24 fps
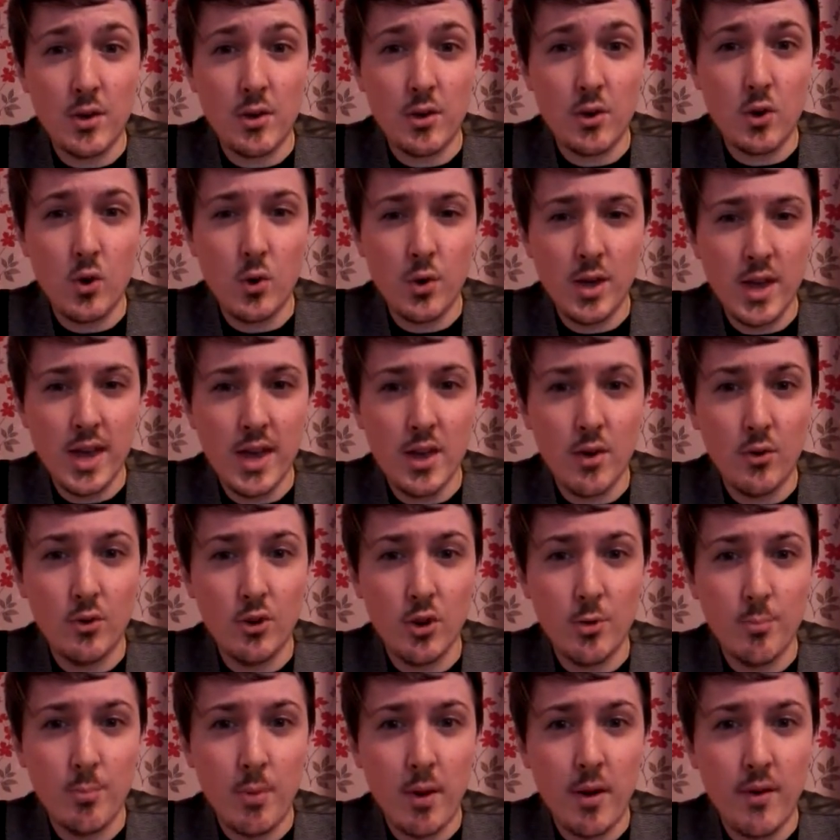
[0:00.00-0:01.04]
cookie on
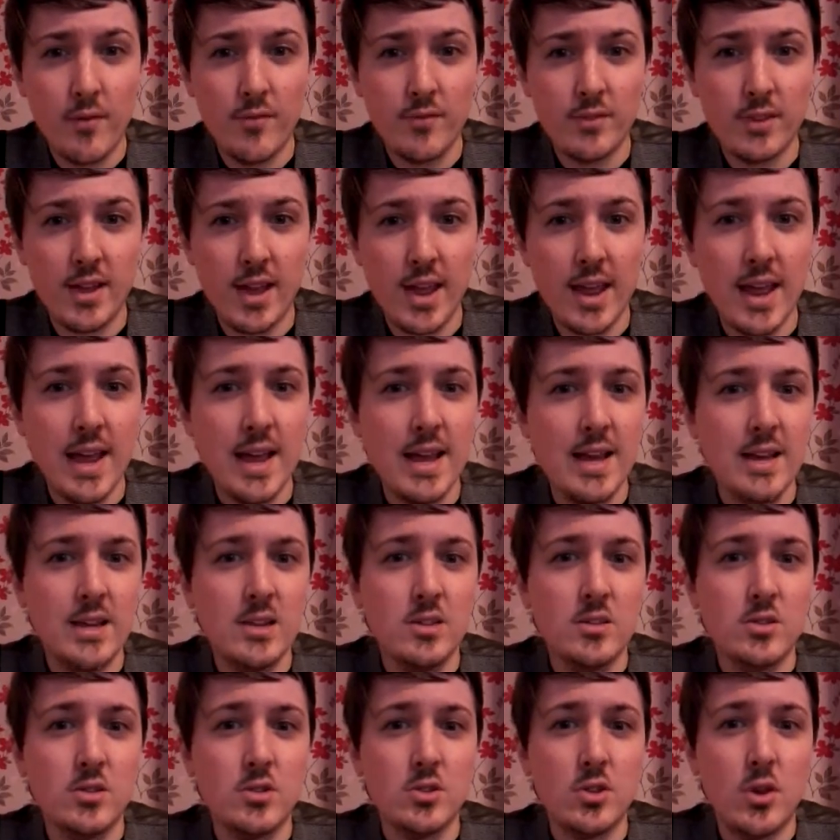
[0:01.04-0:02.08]
your birthday.
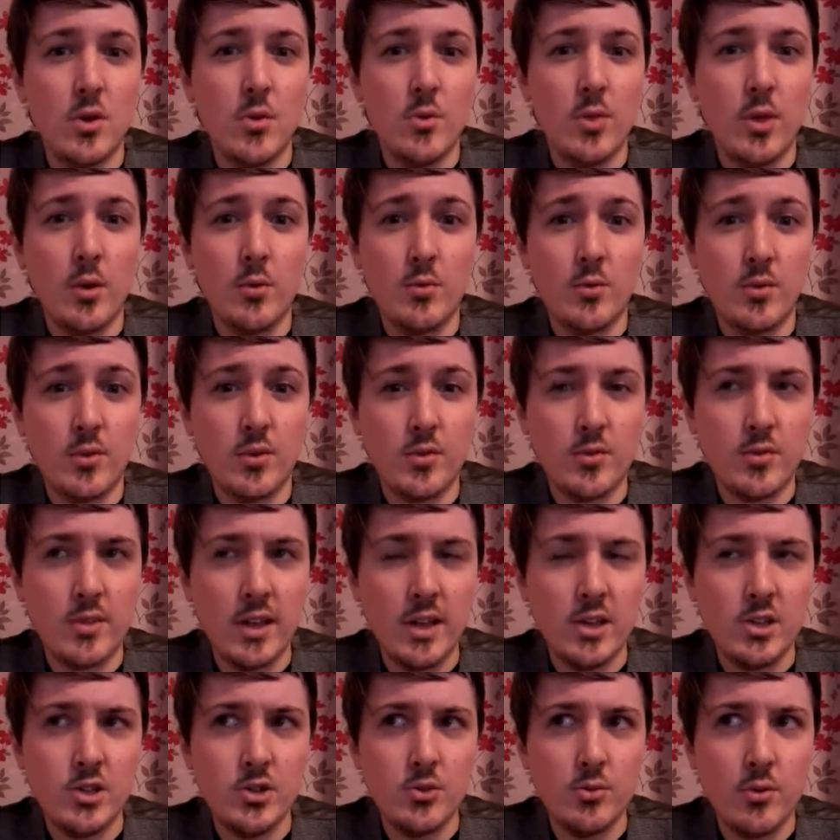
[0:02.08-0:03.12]
So they'll
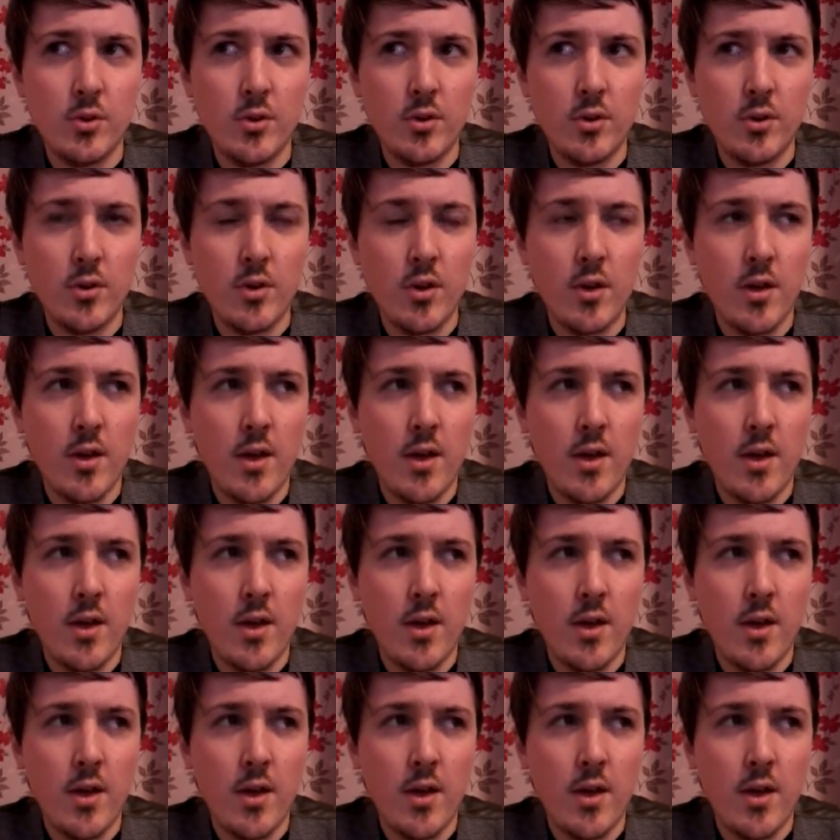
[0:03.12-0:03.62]
send you a